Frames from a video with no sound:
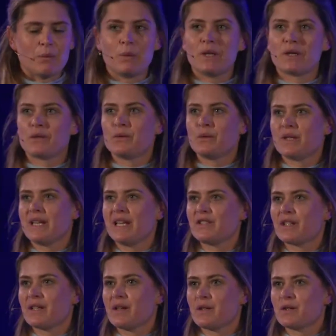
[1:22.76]
We are doing
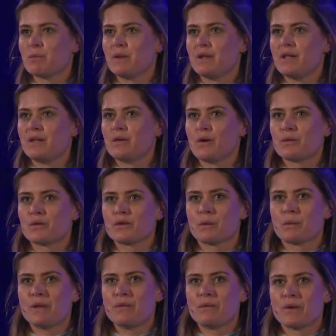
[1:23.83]
nature enhancement in
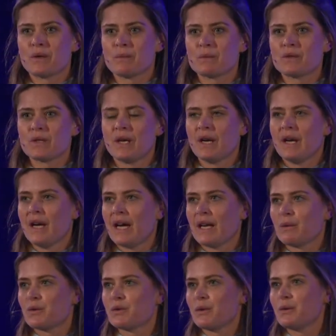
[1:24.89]
offshore wind farms.
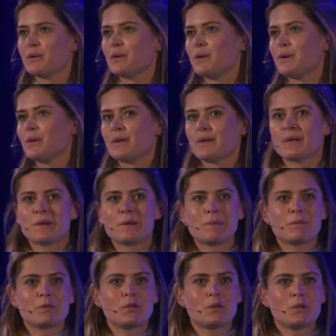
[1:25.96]
And I'll talk
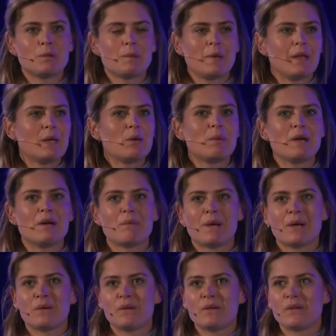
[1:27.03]
to you a little bit
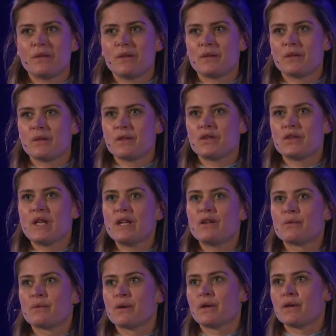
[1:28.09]
about the state
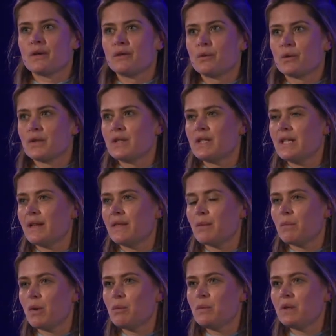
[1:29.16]
of our North Sea at
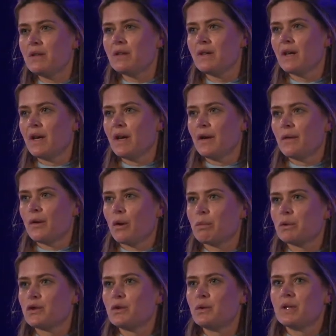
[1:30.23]
the moment, the
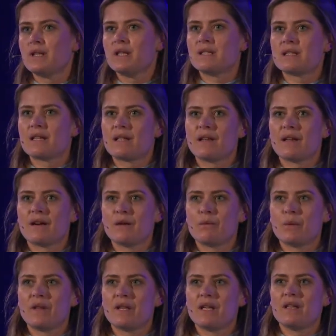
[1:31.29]
opportunities that lie
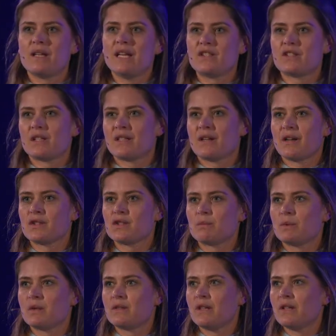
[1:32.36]
within nature
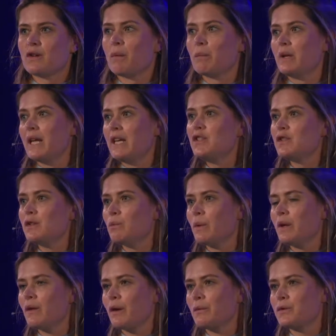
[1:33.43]
enhancement in combination
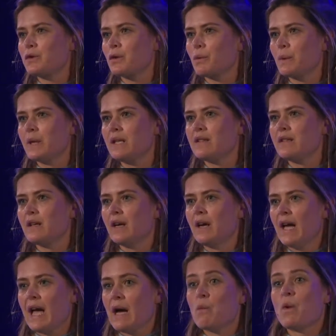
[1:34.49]
with offshore wind,
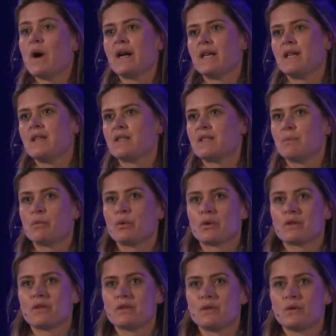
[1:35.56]
and why it is
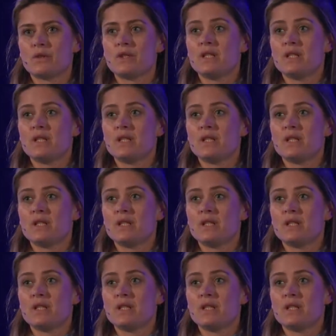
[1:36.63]
important to